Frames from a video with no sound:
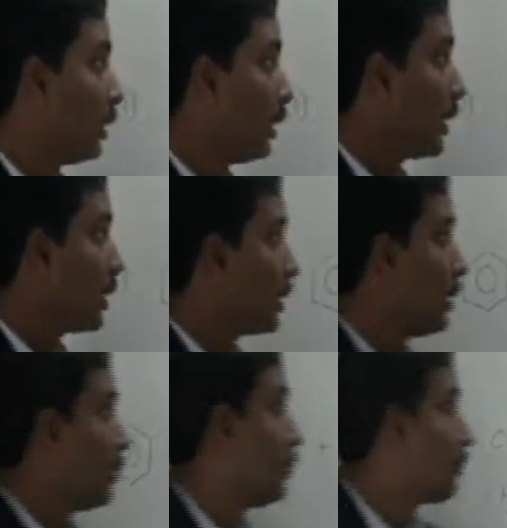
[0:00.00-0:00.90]
the next
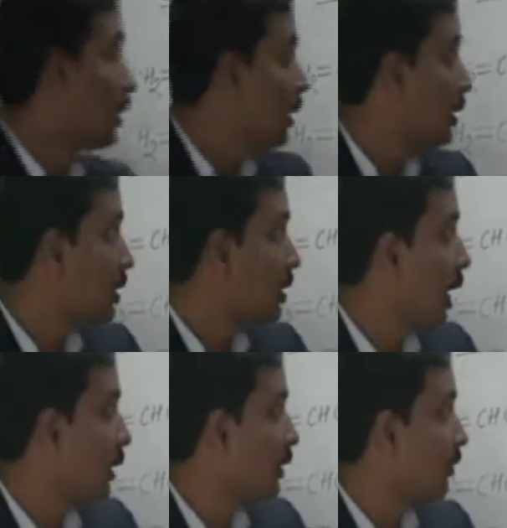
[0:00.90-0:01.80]
step, it is
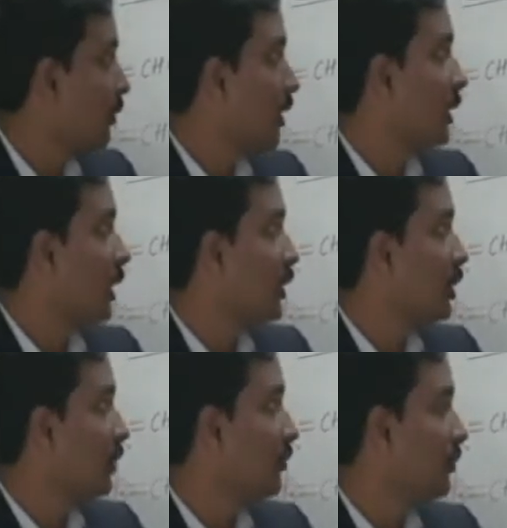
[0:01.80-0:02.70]
reacting with
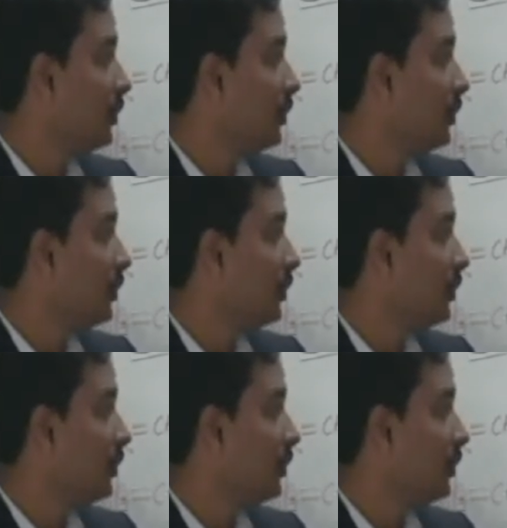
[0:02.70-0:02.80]
HF